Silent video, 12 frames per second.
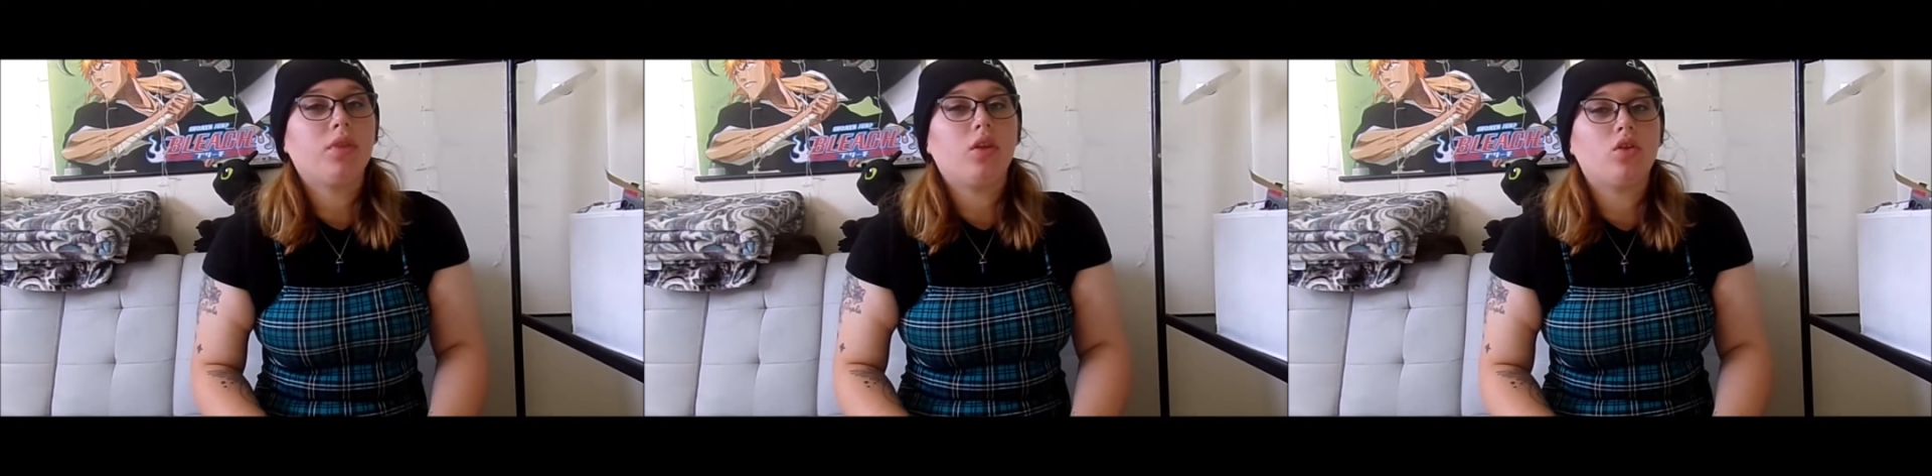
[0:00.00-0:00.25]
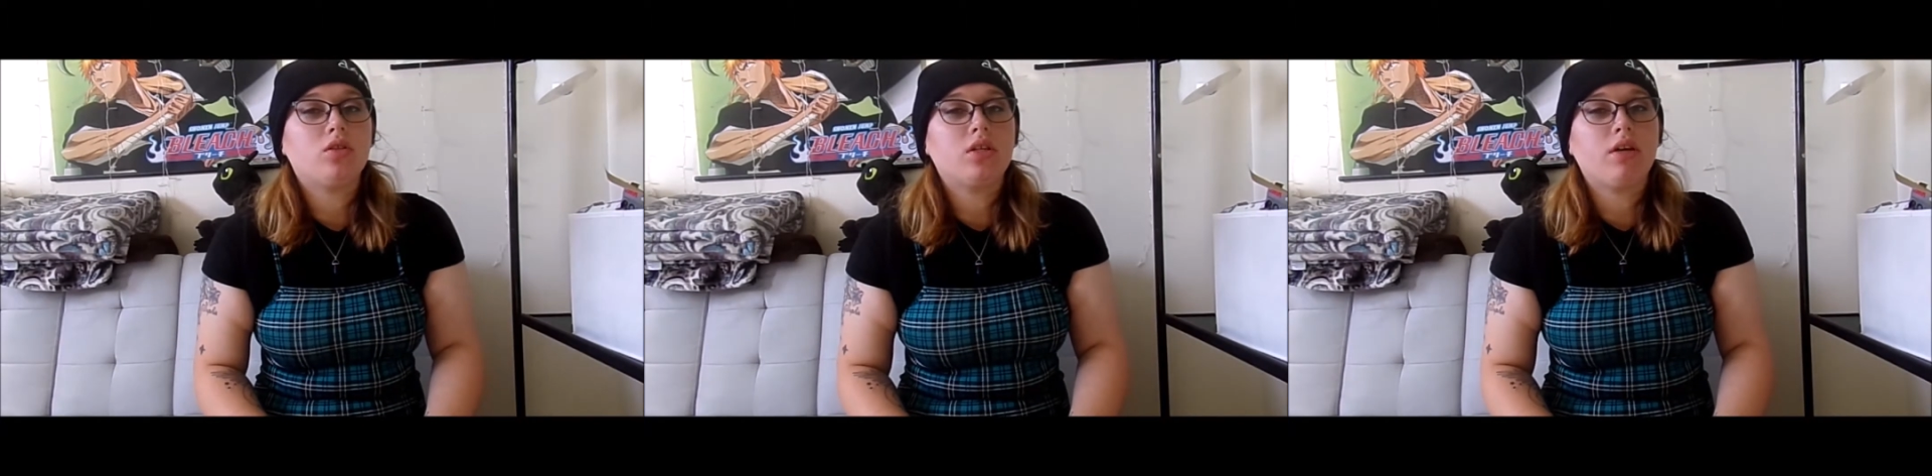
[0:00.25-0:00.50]

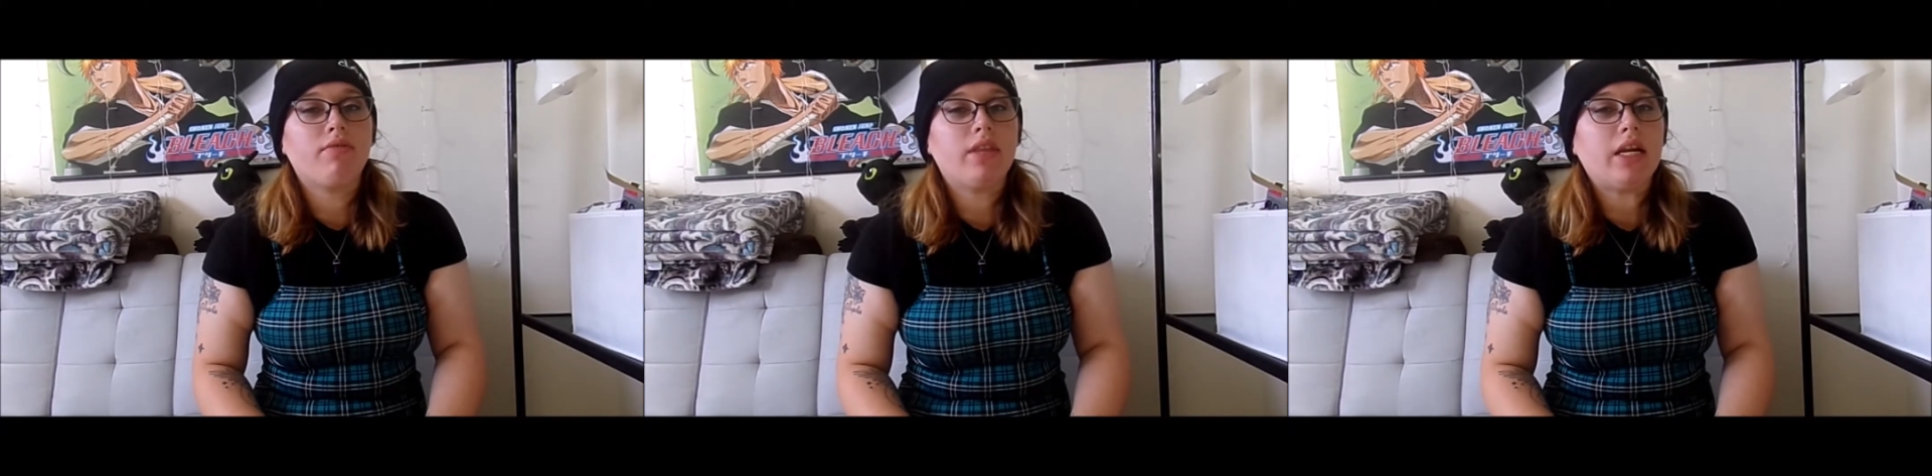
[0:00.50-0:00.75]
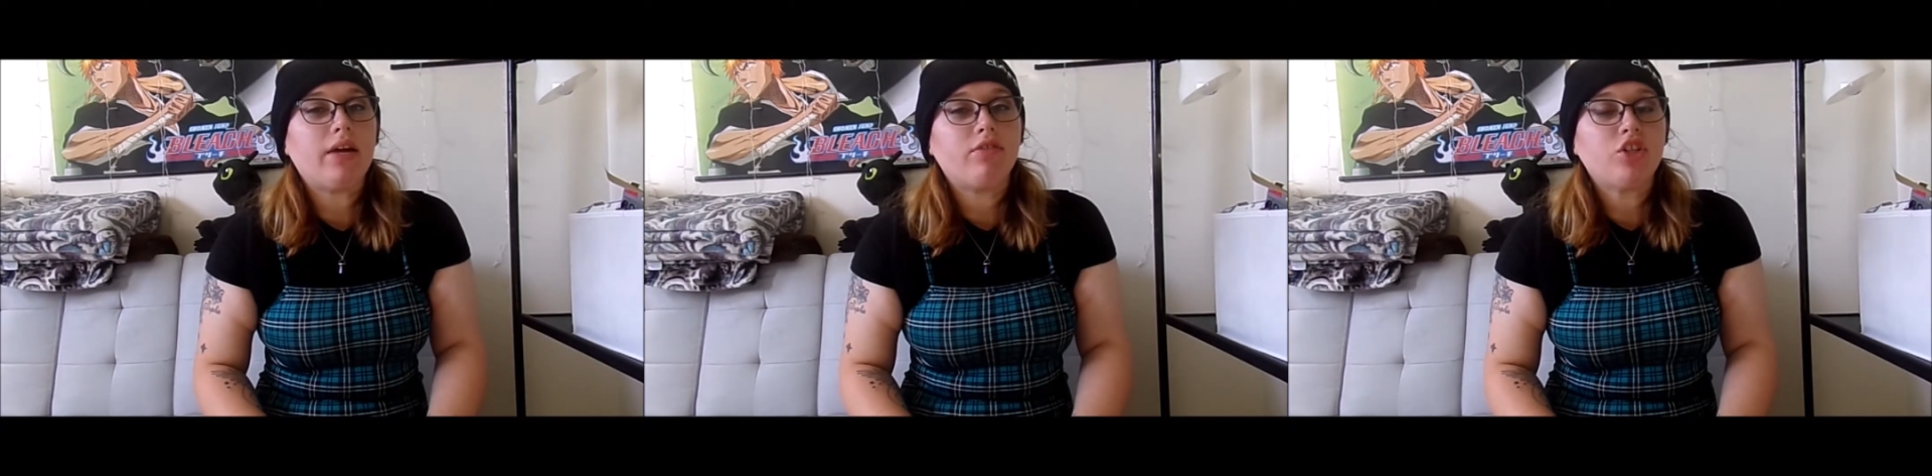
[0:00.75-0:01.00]
the stuff
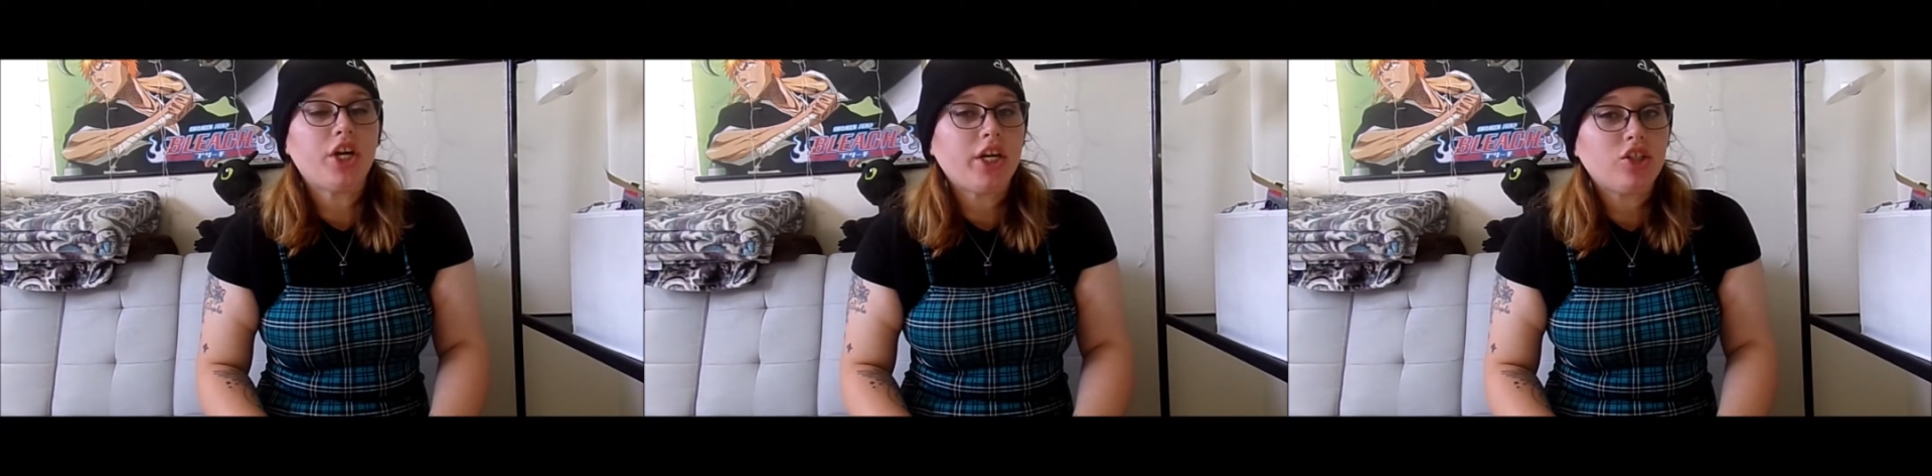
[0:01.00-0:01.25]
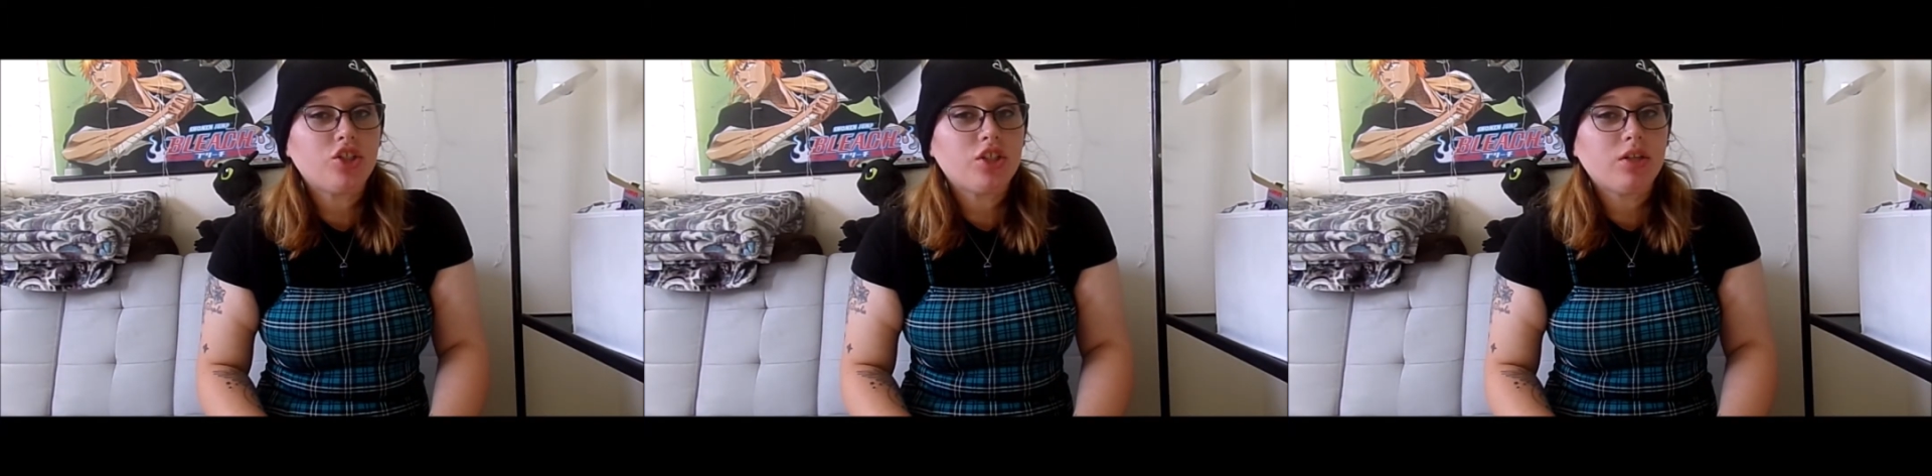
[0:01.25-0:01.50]
that I've
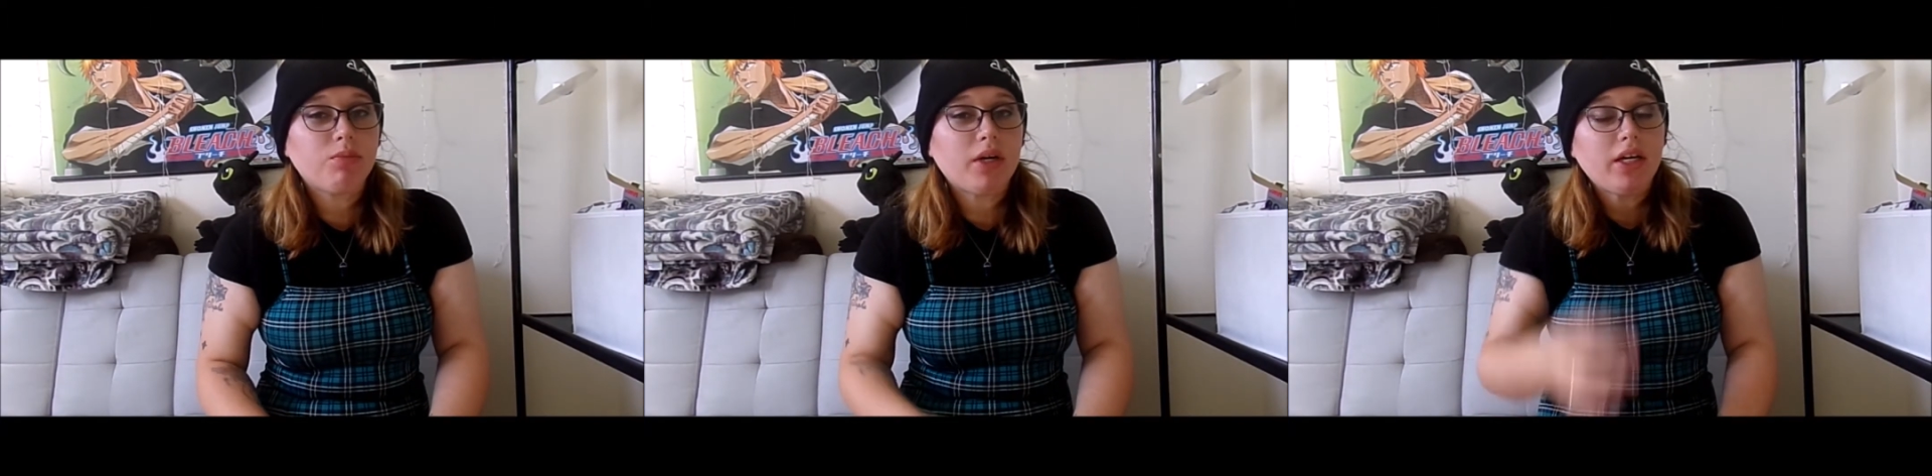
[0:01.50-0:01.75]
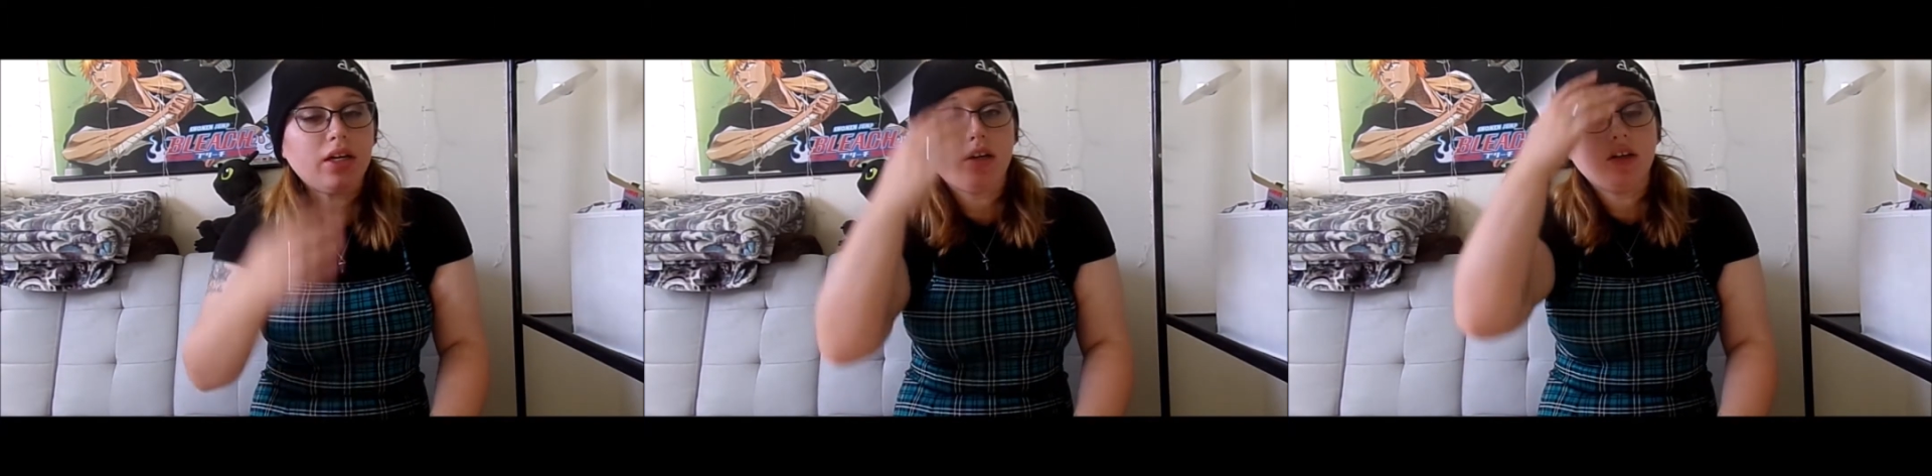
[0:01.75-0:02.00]
changed in
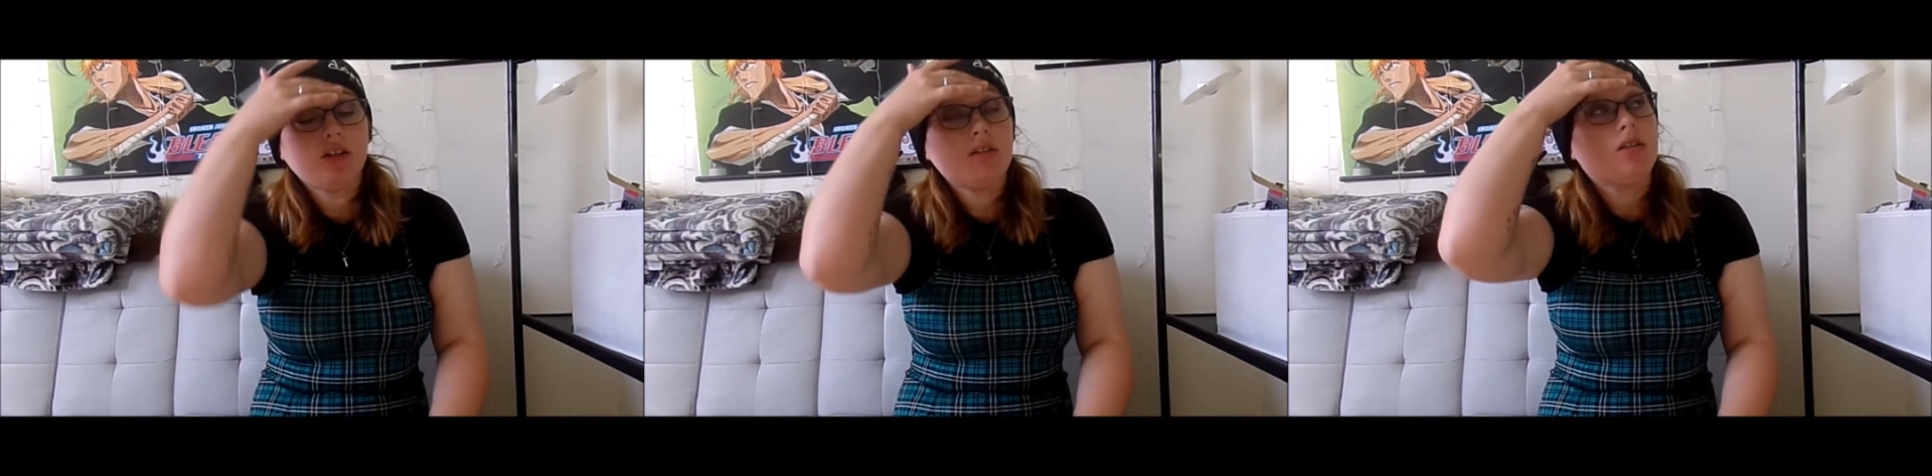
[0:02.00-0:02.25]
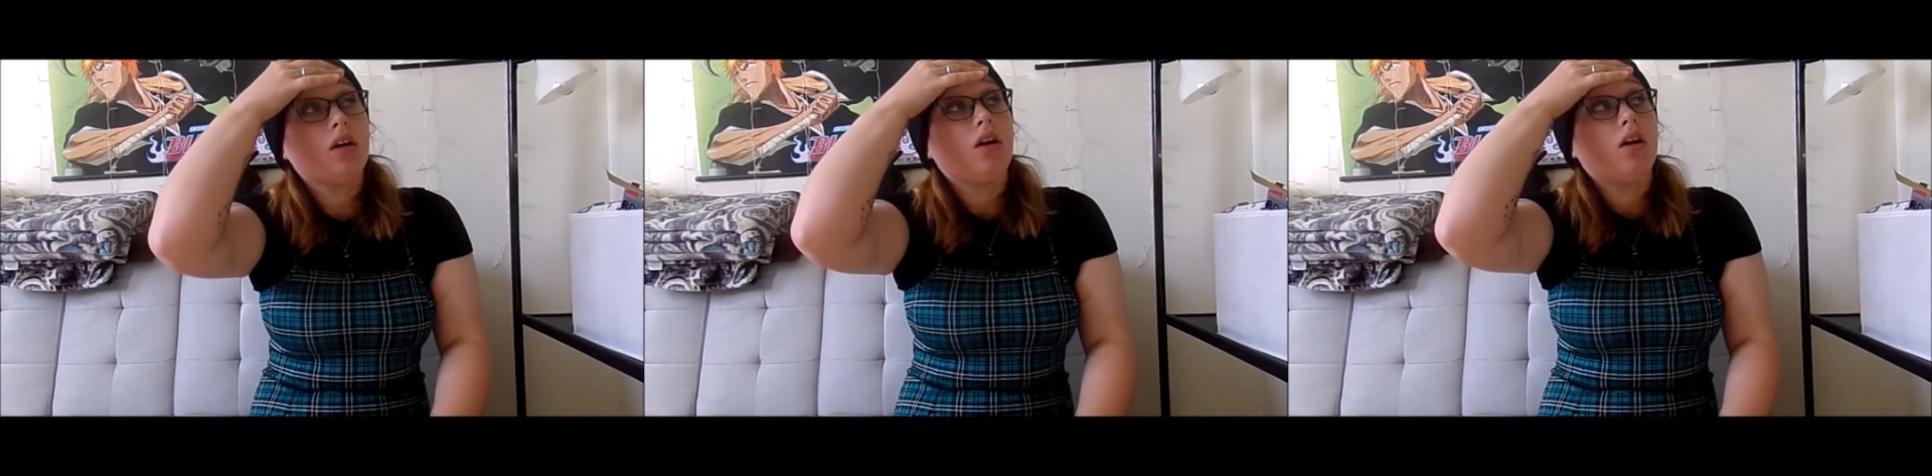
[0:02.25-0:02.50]
my ears.